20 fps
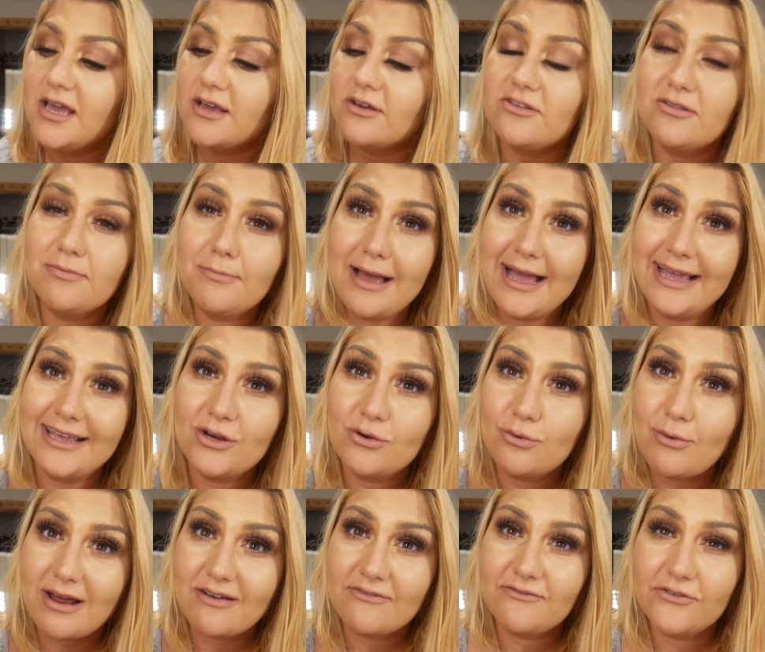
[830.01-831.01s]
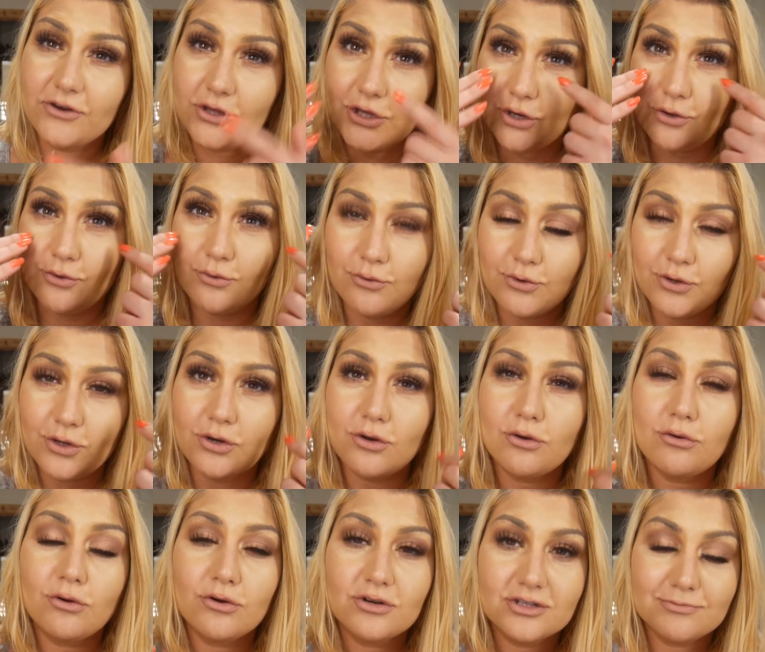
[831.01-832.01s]
because it might crack for you, you
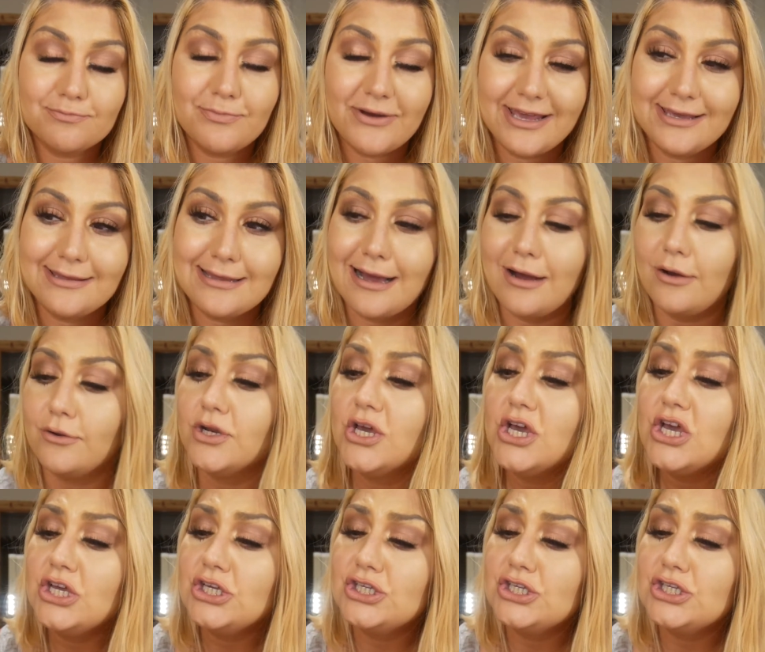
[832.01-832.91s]
know, or break down.